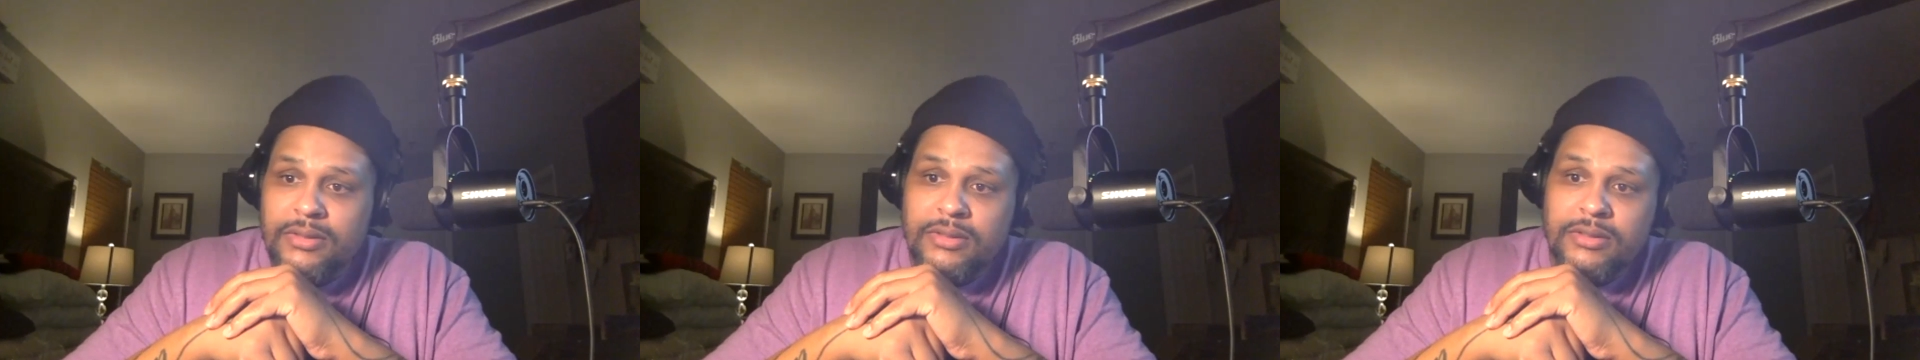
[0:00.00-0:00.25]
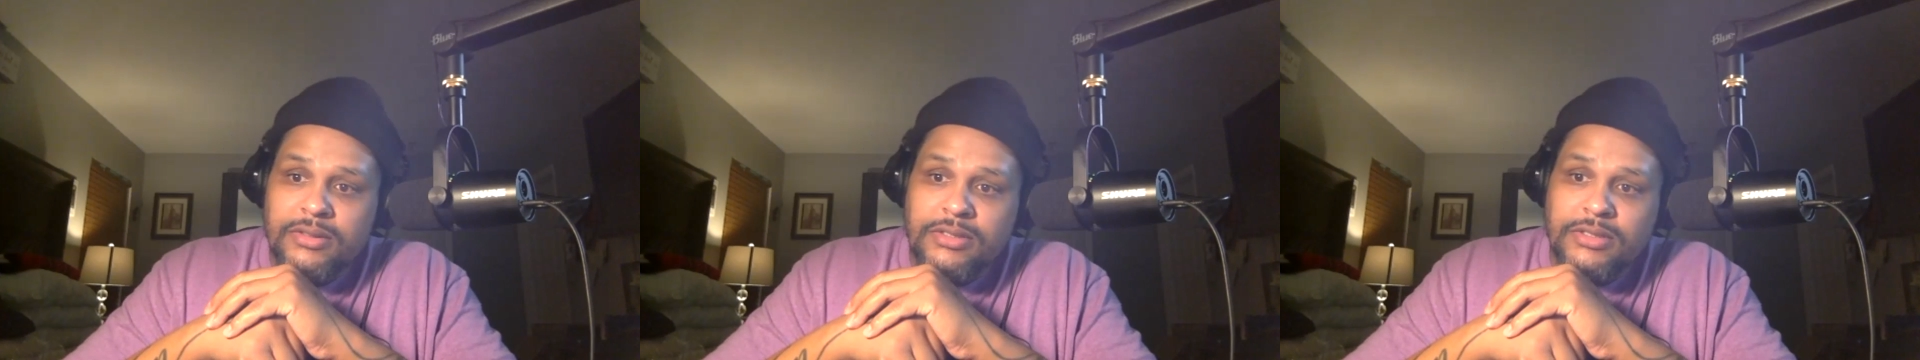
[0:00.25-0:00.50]

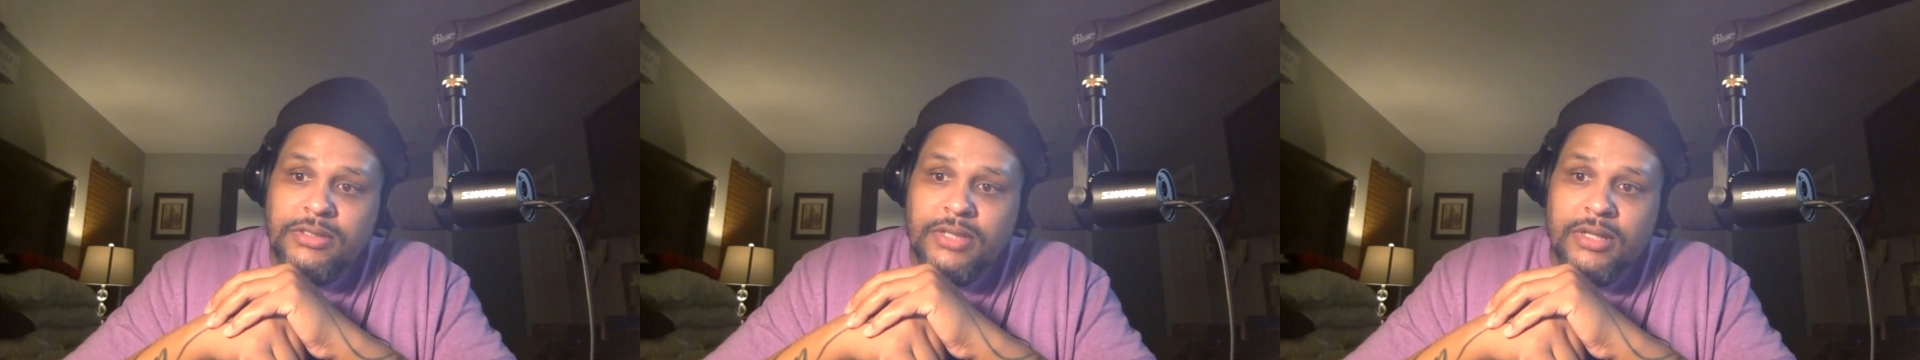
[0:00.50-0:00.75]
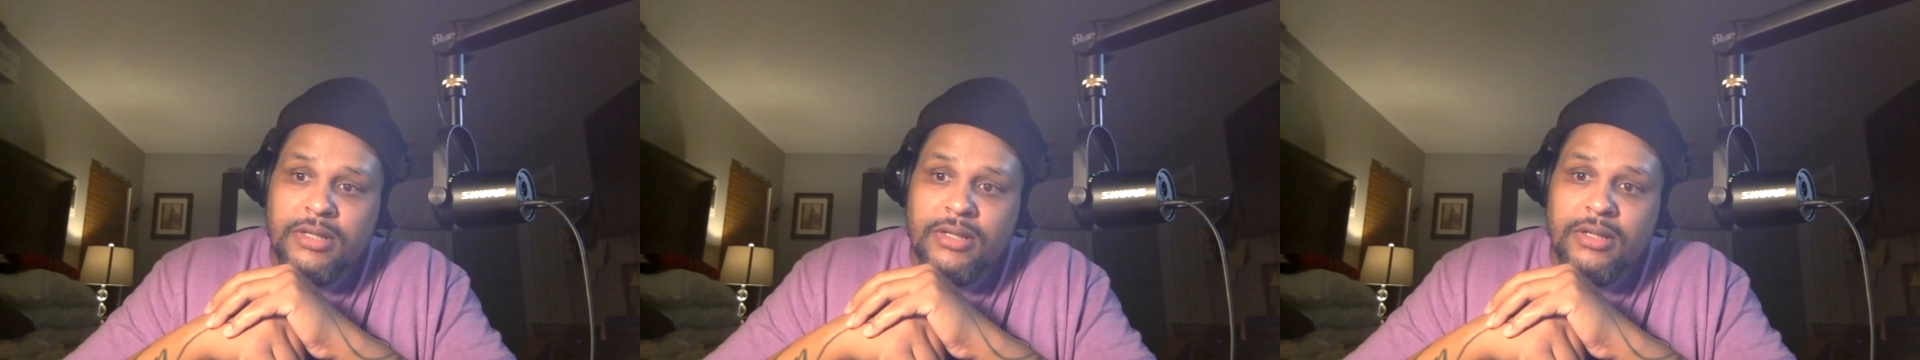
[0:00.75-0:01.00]
She
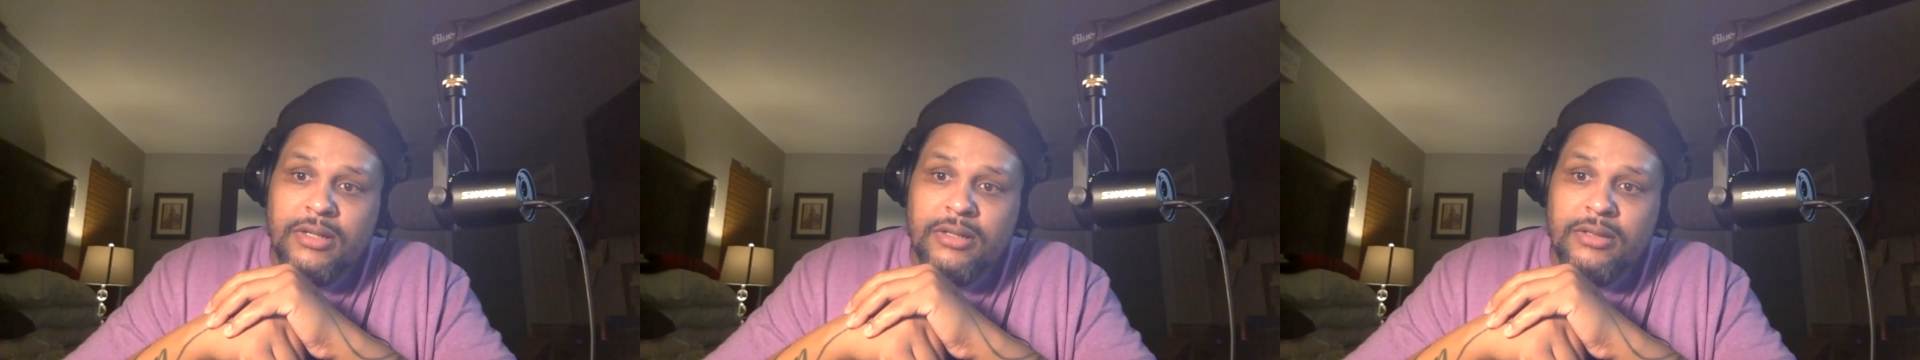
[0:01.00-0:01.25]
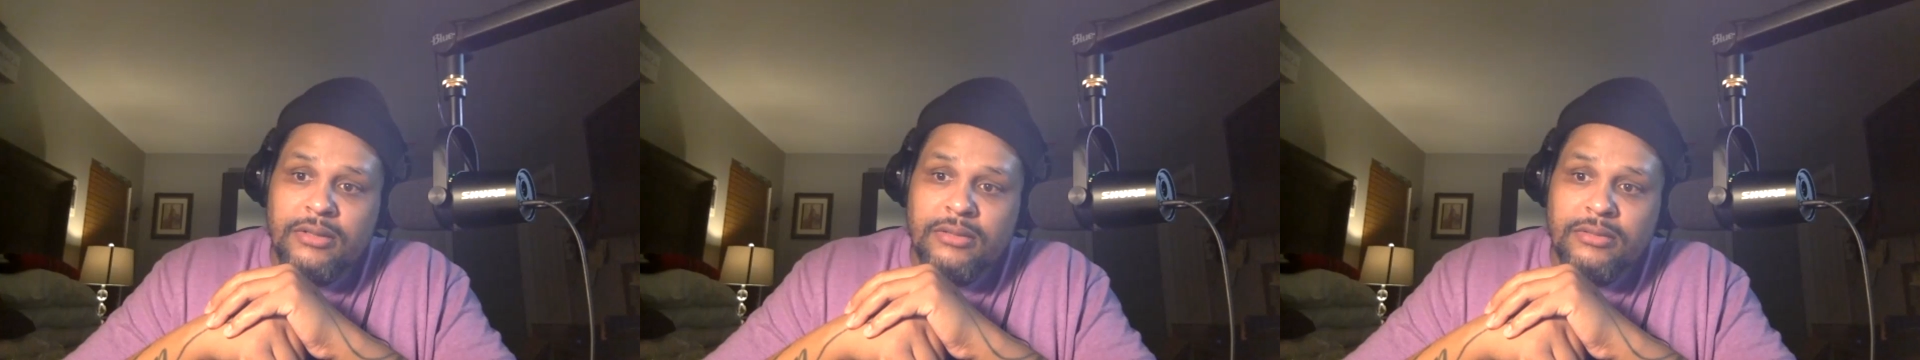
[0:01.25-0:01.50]
said, uh,
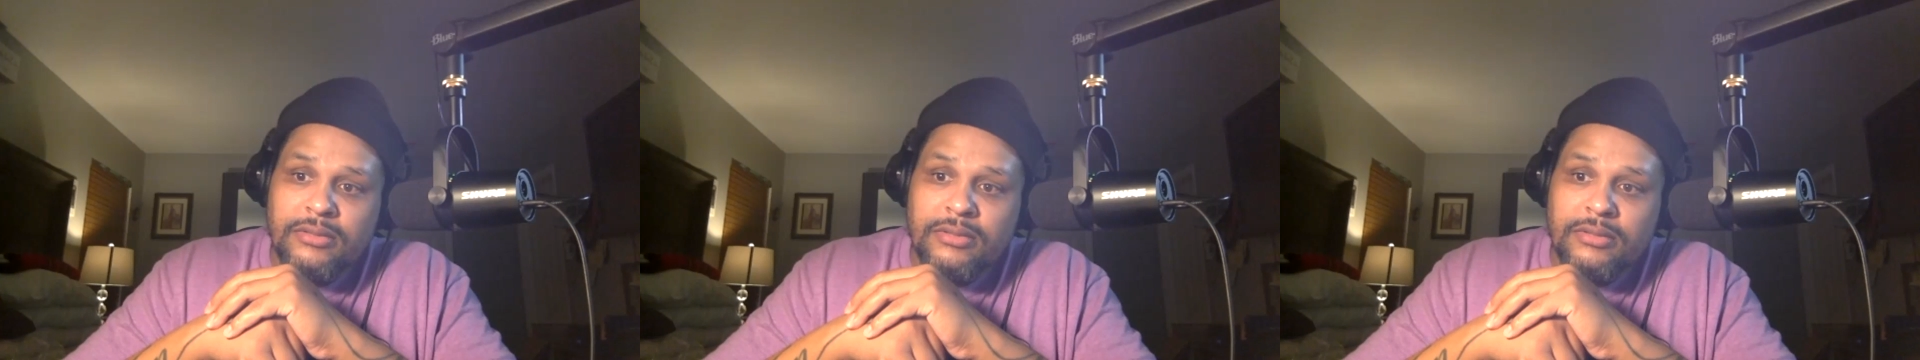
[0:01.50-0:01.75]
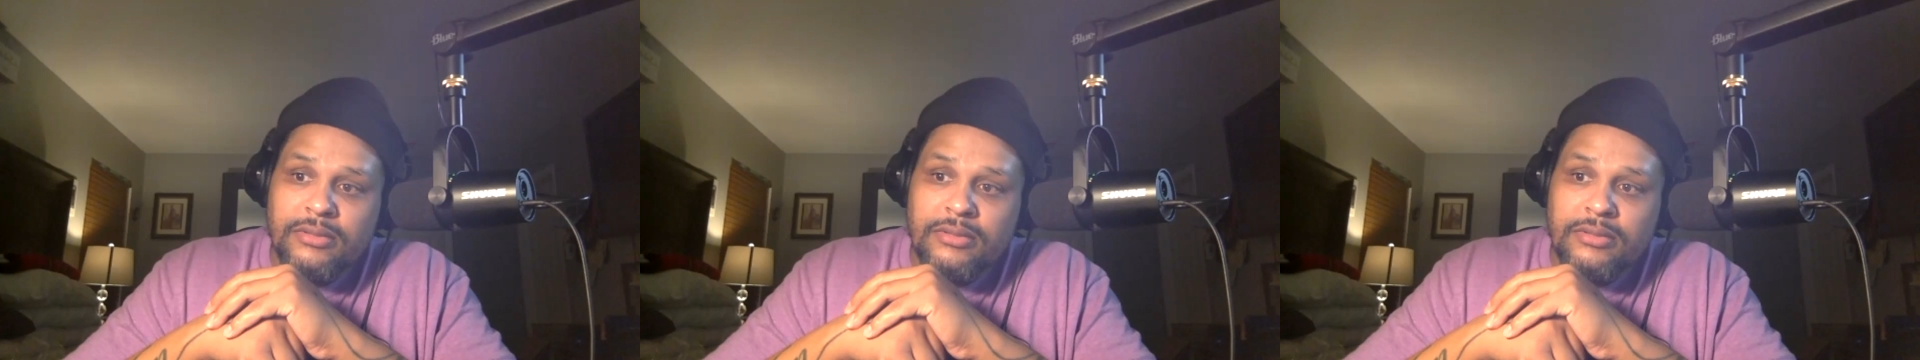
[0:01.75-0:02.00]

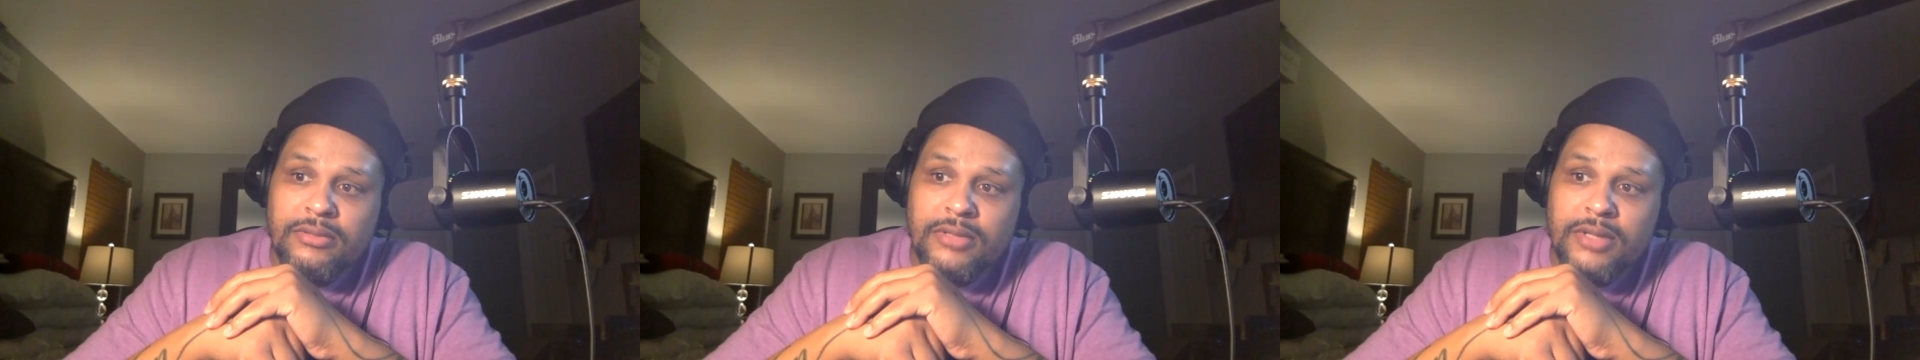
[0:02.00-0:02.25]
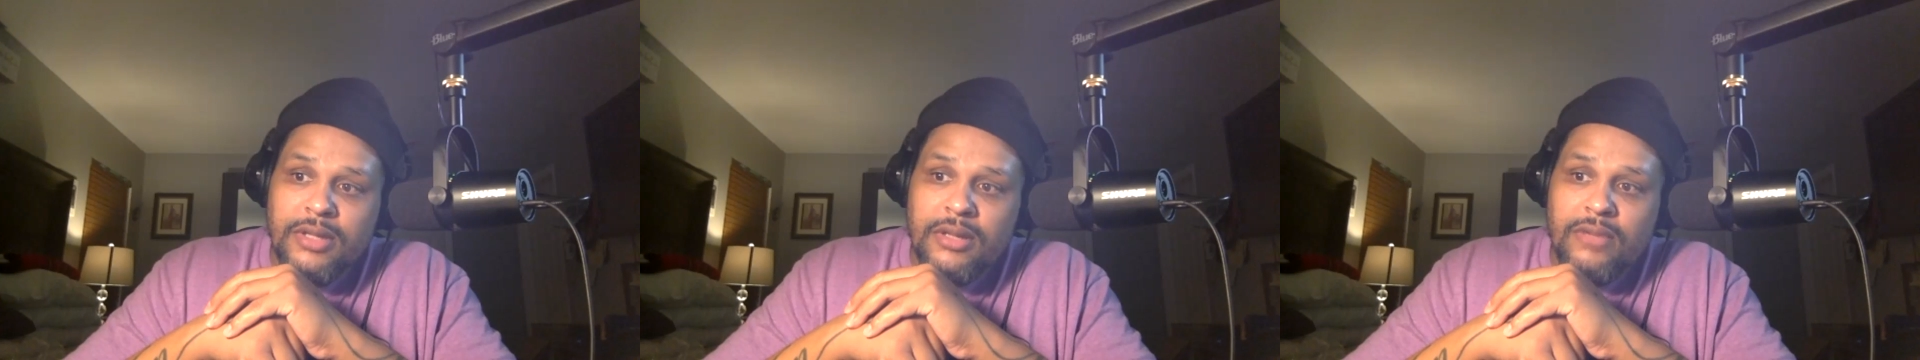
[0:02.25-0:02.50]

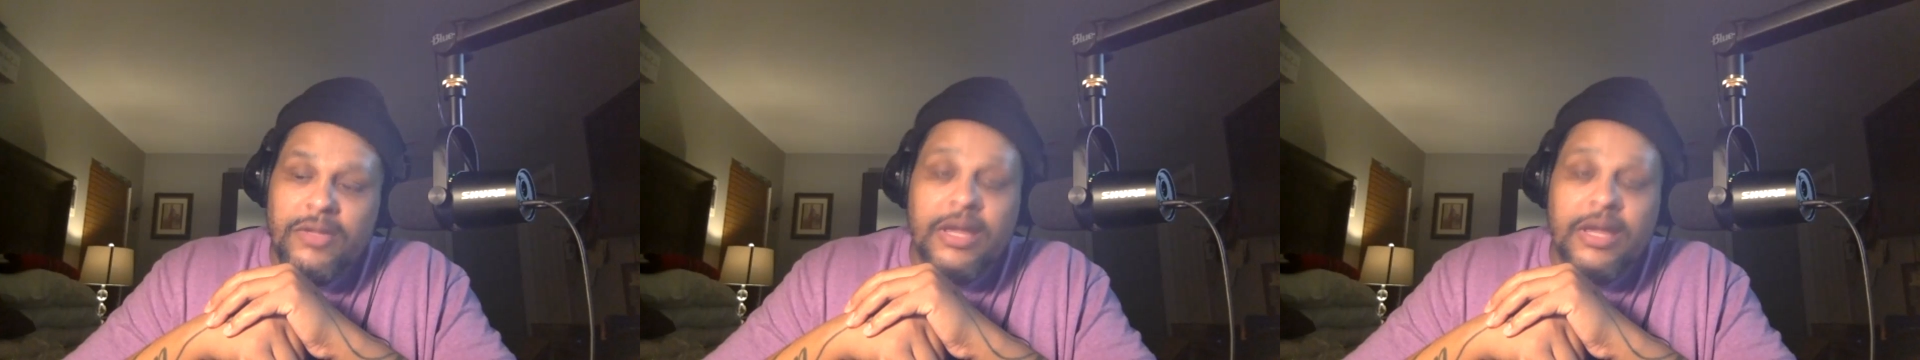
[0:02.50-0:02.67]
we